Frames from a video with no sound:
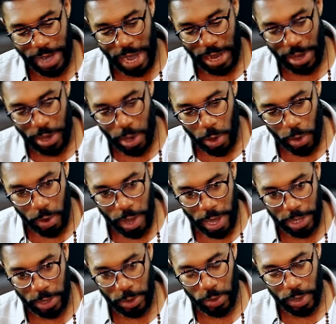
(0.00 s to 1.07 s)
that note,
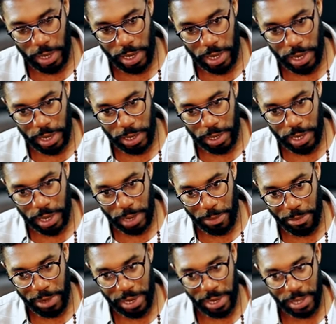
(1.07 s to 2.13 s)
I just want to kind of
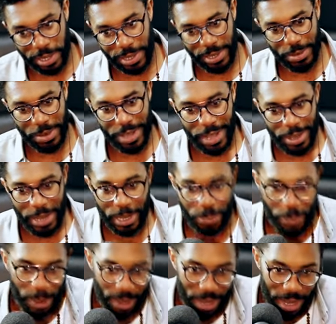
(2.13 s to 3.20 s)
bring this
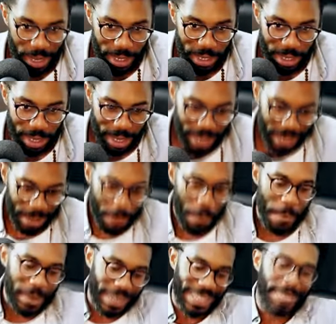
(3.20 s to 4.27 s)
podcast,
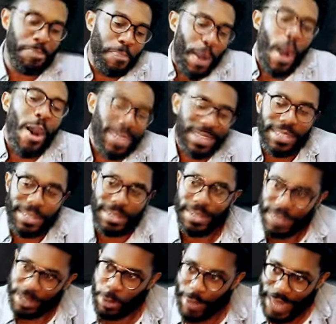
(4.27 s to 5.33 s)
this part
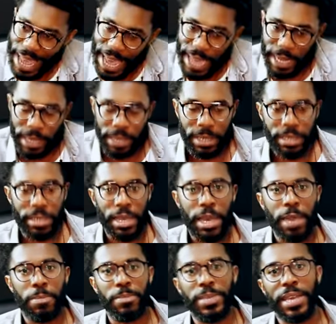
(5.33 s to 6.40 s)
to an end.
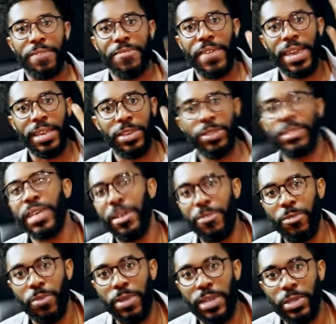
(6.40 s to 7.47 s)
Say thank you to
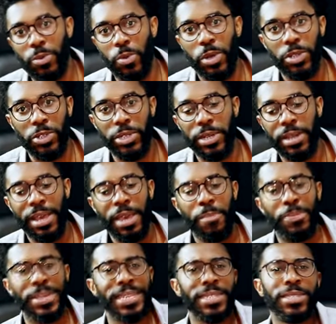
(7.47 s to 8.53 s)
everyone that's watching.
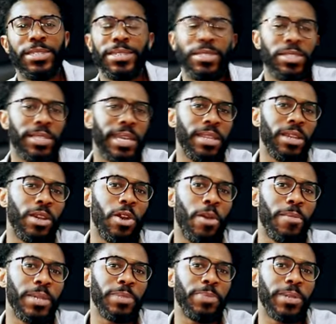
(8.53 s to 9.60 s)
Please send the
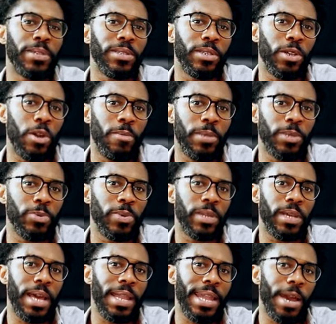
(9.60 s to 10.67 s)
comments, because the comments
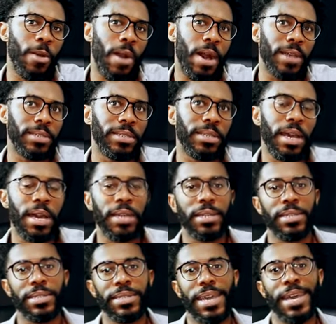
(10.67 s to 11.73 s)
will allow us to
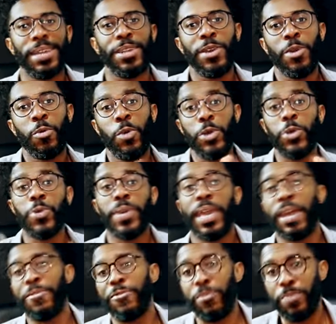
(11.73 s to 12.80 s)
understand what you
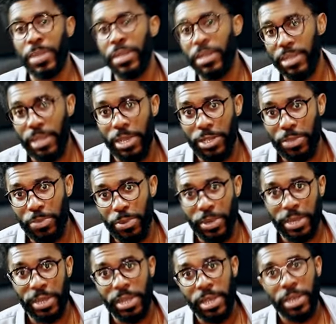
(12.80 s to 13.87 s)
get from the discussion
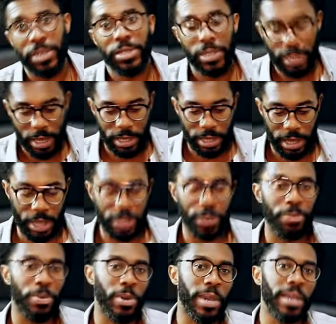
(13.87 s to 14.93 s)
point. Because the
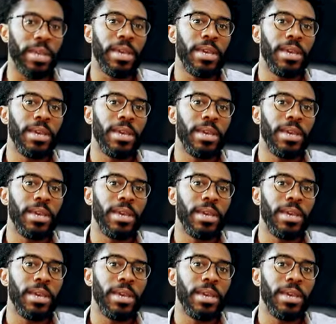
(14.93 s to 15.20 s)
discussion point